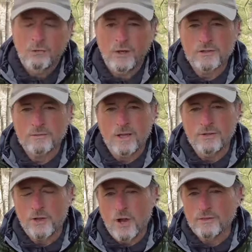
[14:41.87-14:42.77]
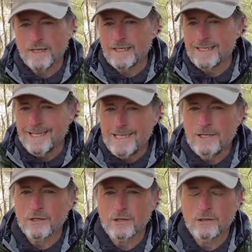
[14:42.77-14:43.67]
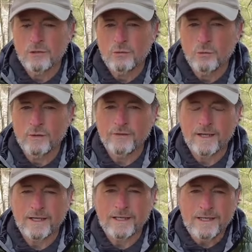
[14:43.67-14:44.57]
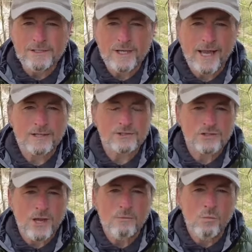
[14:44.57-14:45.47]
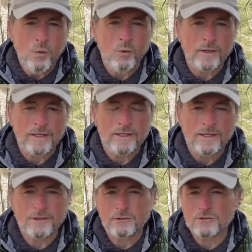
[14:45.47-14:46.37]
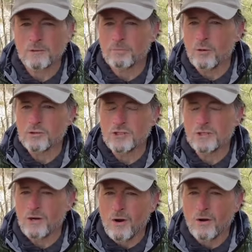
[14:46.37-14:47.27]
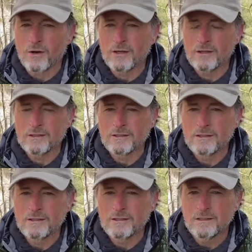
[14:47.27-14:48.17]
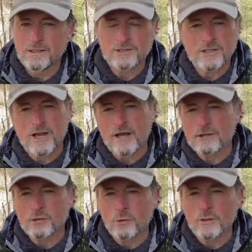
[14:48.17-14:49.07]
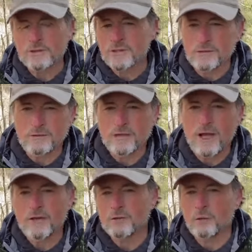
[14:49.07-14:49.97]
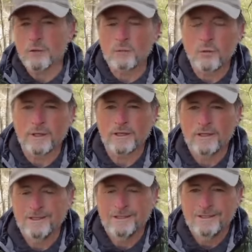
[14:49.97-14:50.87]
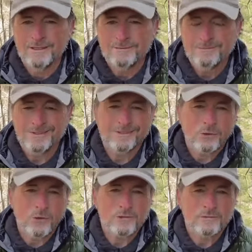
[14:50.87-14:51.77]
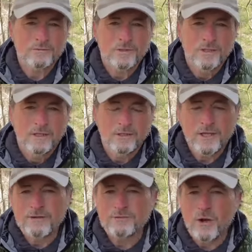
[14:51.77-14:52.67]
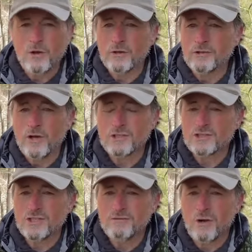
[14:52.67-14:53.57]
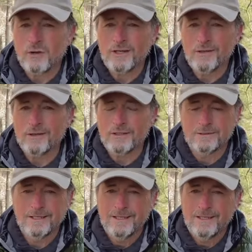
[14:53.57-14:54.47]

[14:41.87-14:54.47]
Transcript: Whereas a dog that can hear would have at least had some warning that there was an approaching car. At least an auditory signal, auditory warning. Well, of course, your deaf dog or your dog's just even hard of hearing